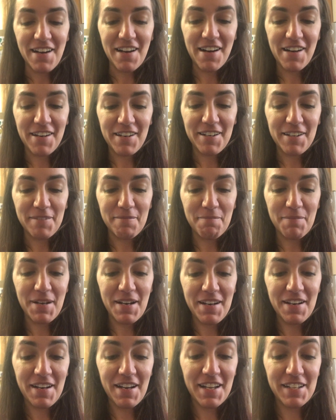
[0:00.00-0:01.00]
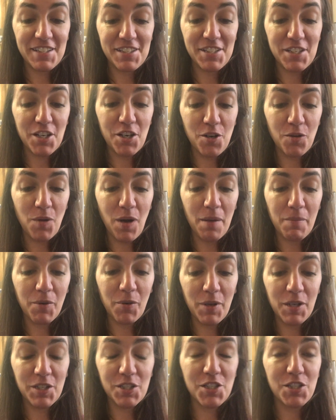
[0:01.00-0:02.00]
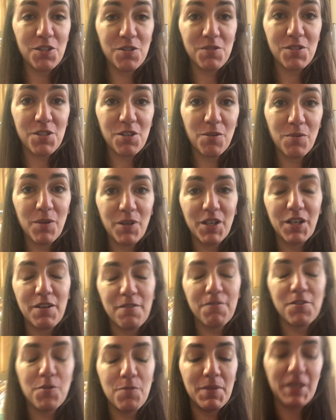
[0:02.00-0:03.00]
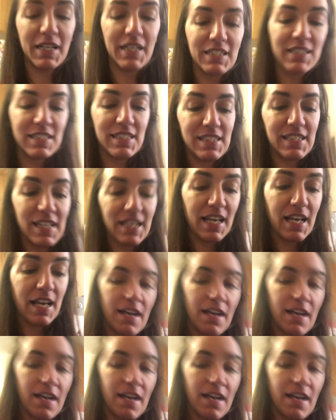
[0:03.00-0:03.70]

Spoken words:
And so I'm going to start work in a few minutes.